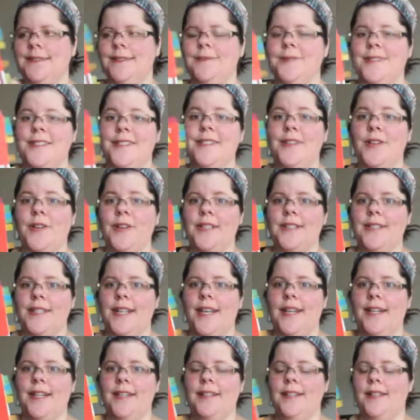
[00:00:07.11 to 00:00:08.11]
So
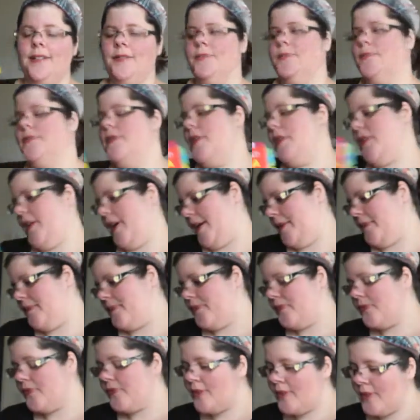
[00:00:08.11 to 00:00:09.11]
excited. Okay.
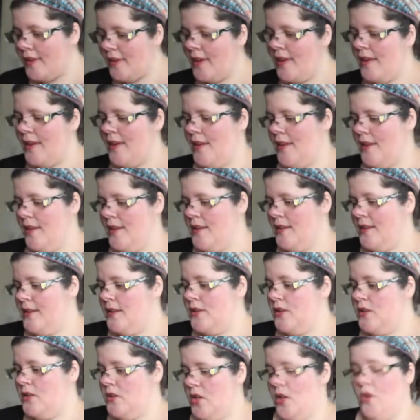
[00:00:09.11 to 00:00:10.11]

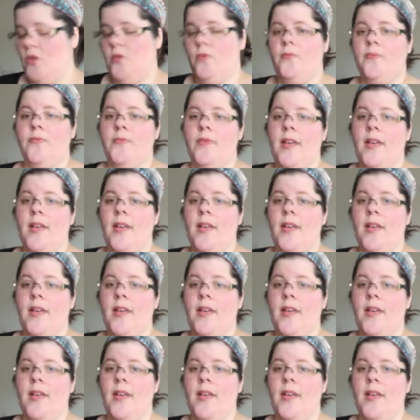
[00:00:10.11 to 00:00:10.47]
So,